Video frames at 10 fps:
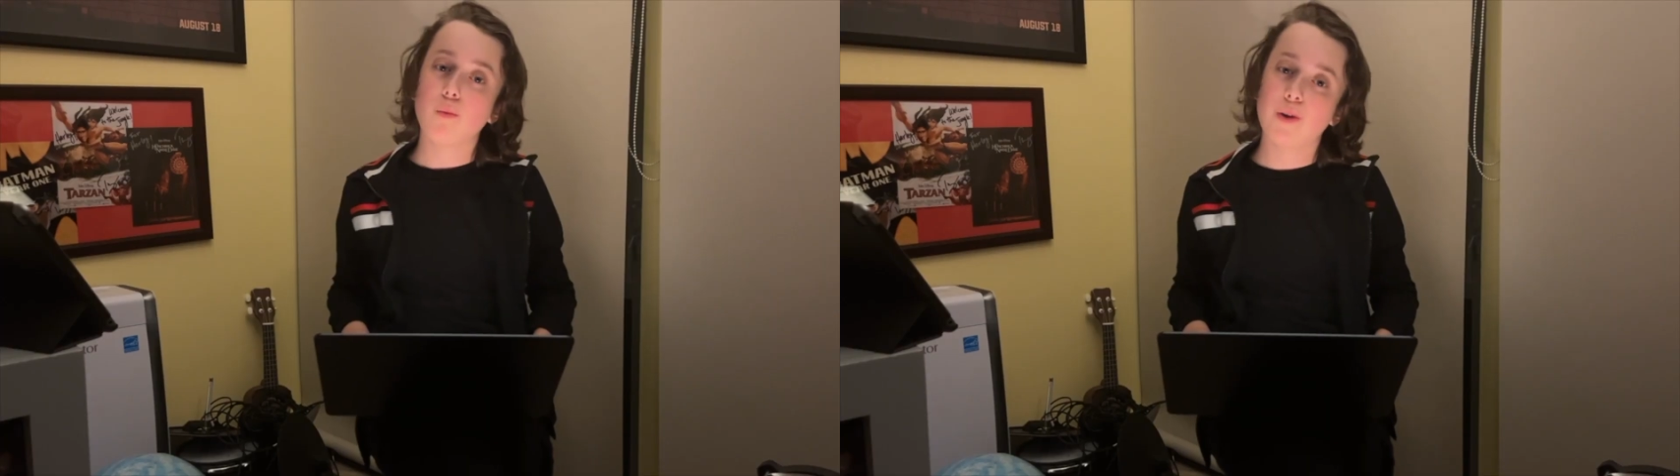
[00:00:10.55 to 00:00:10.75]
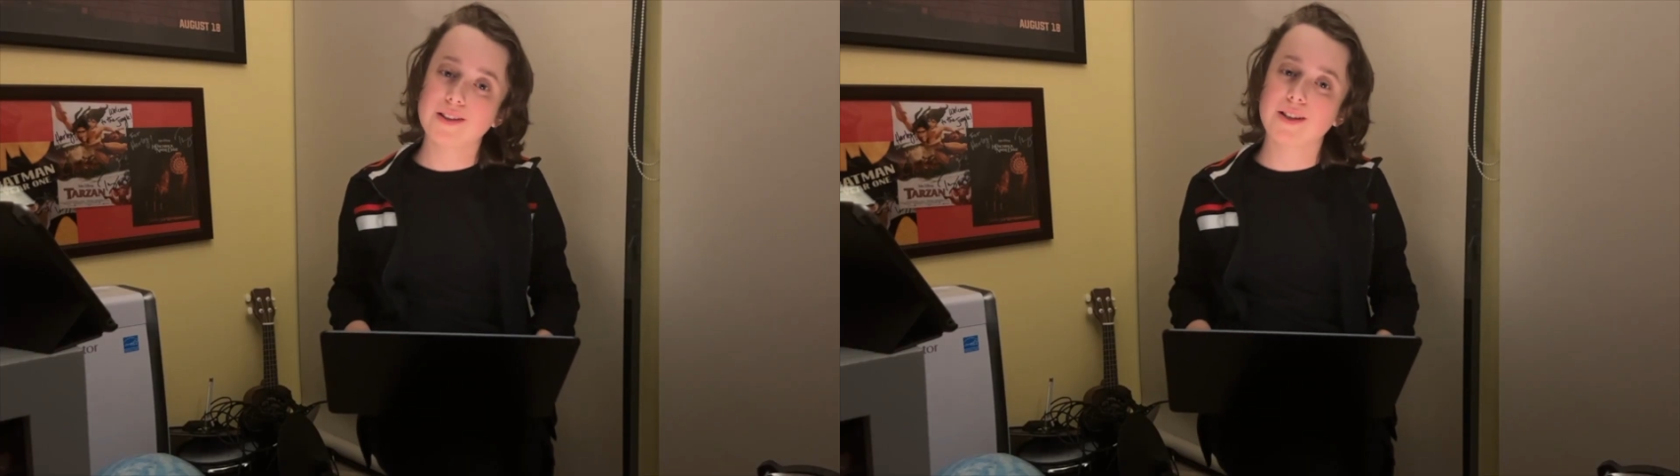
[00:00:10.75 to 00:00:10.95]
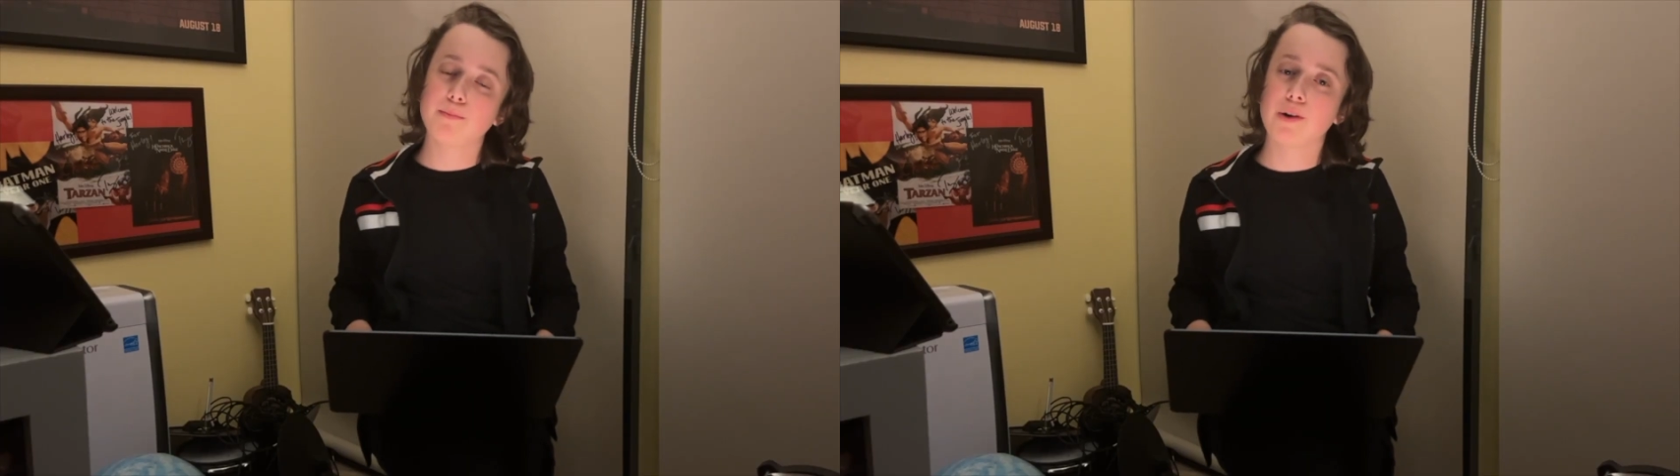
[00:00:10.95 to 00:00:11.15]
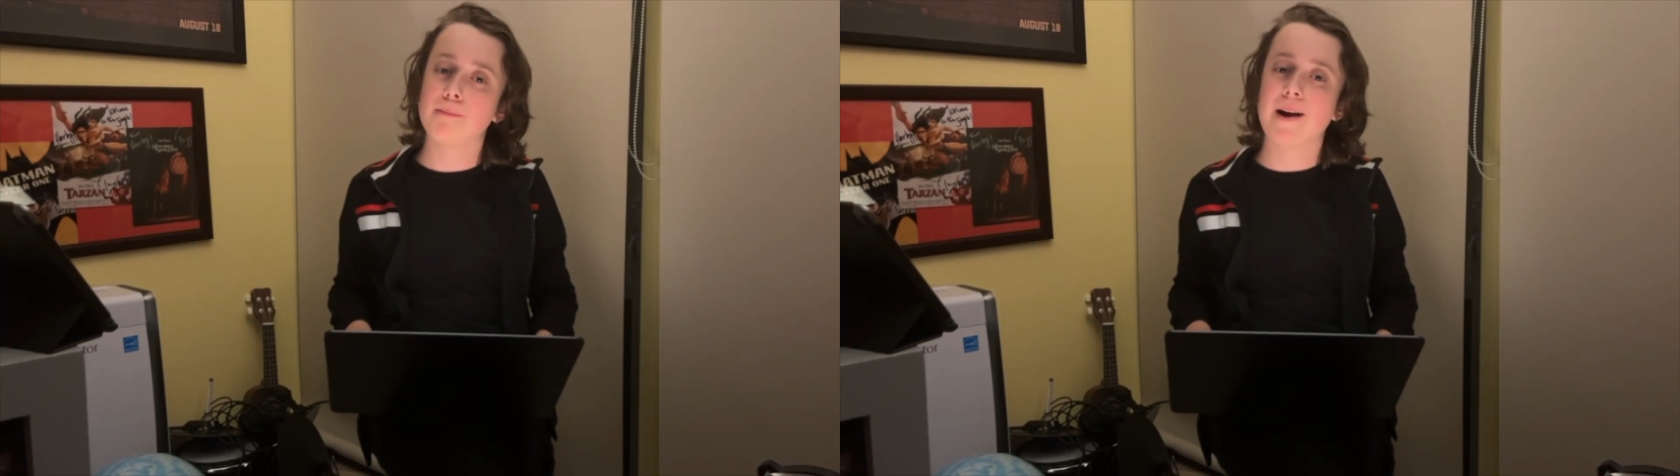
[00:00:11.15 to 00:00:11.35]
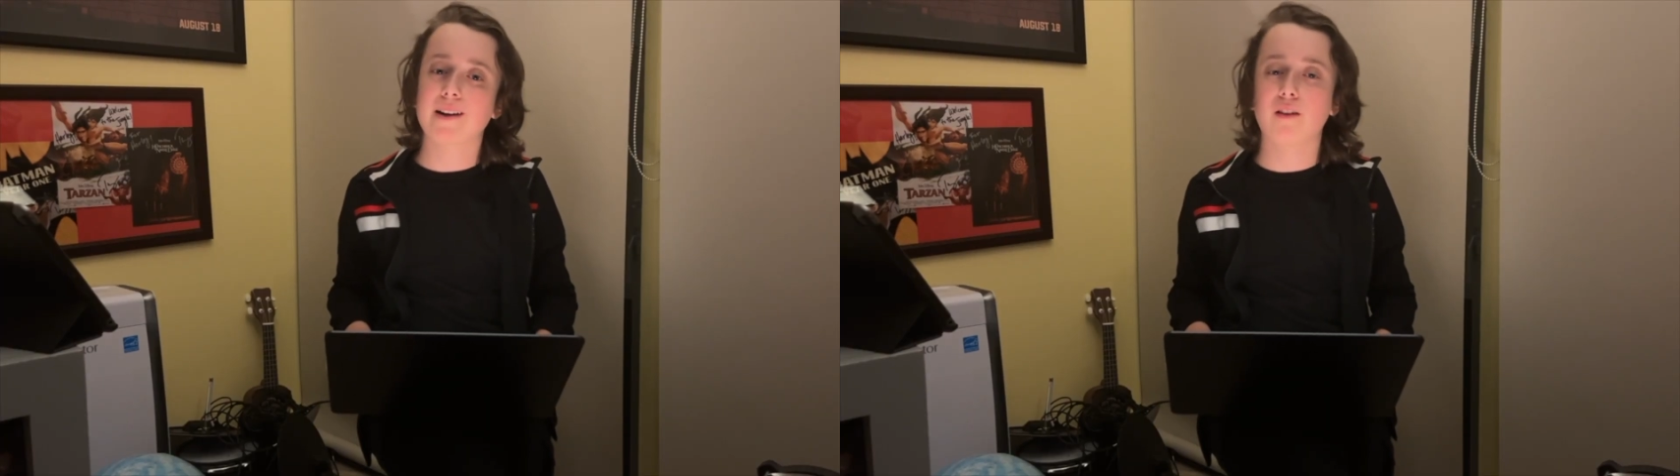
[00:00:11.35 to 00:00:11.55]
What's up? Welcome
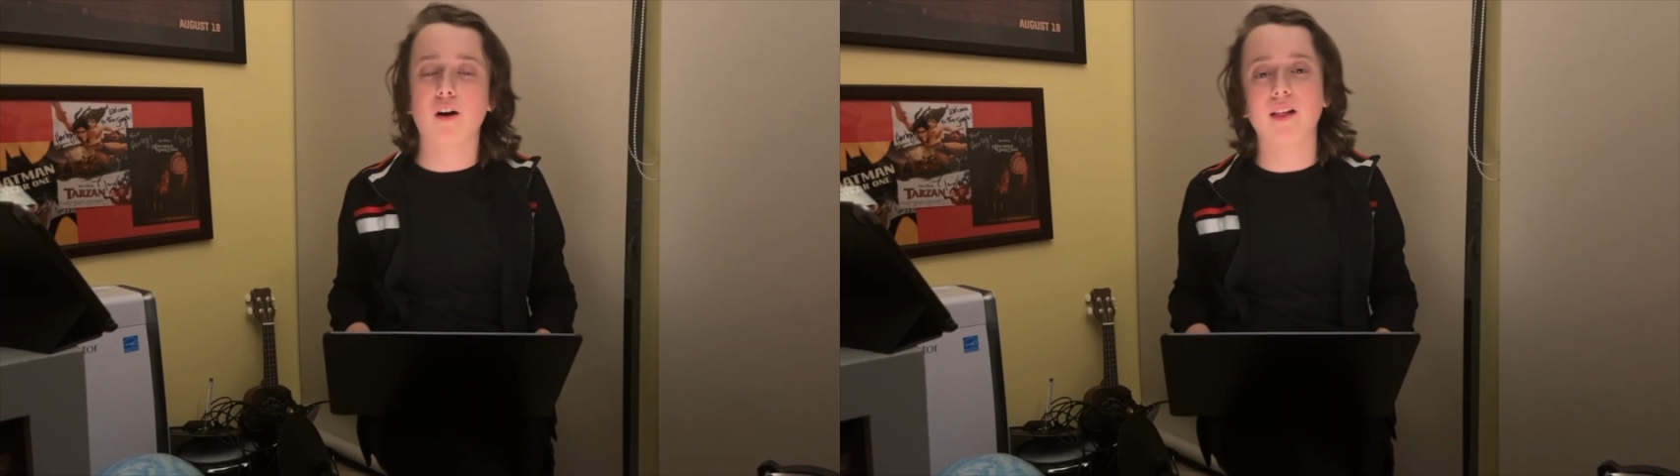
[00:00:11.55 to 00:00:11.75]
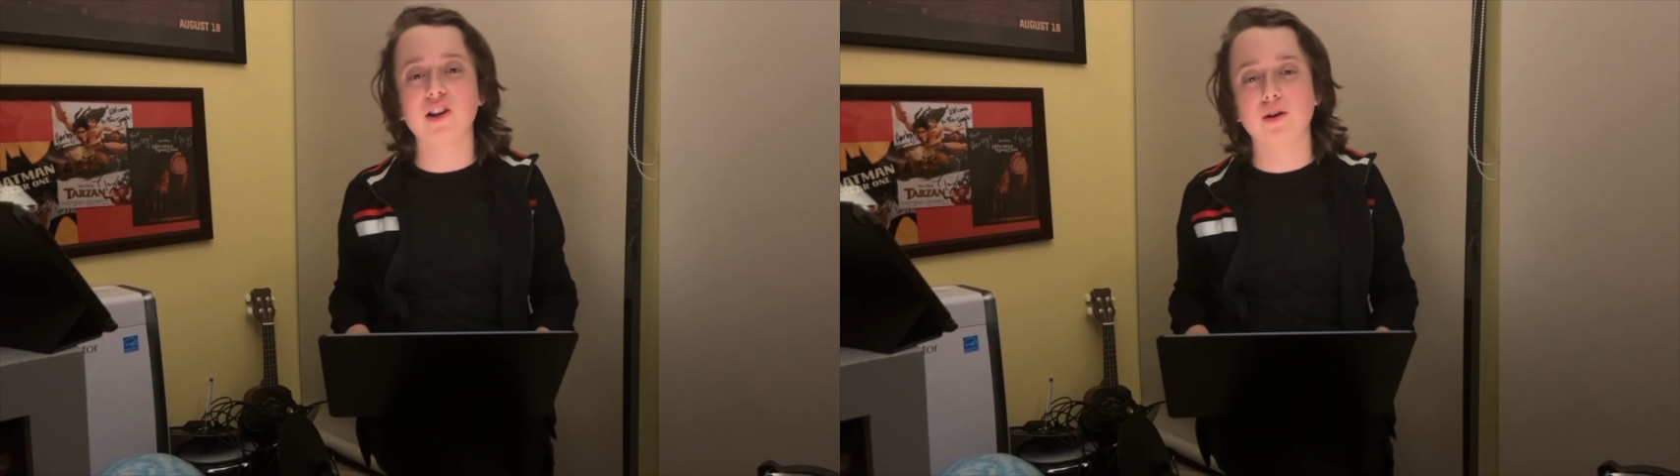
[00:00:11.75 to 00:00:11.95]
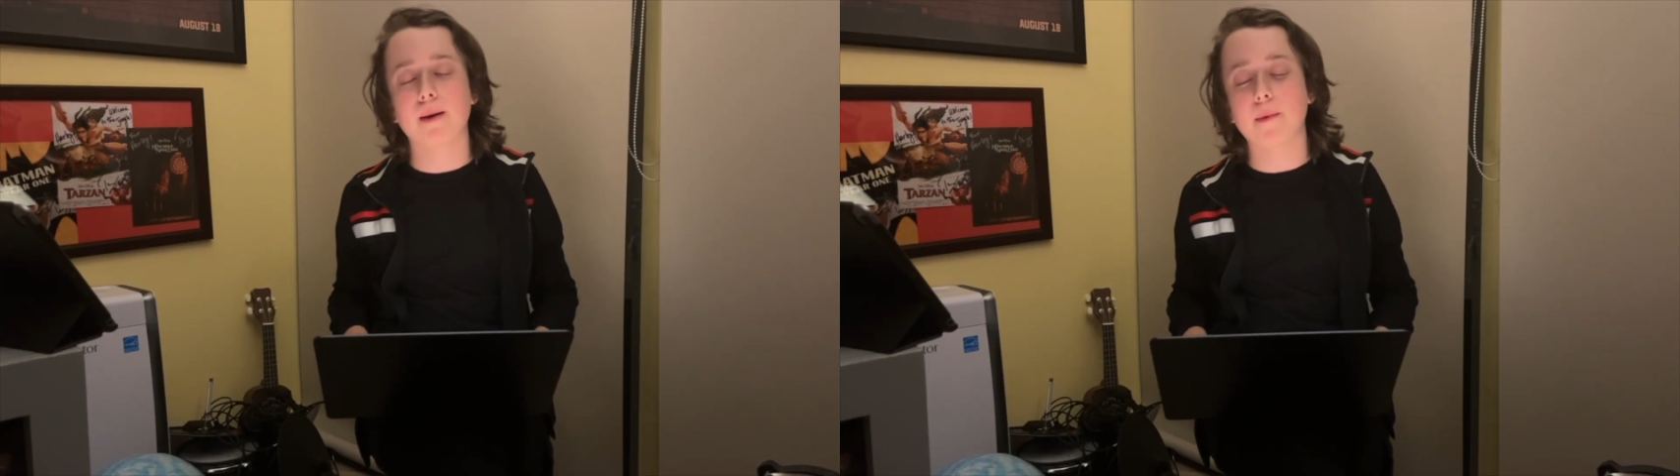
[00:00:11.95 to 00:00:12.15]
back to the Harley J Way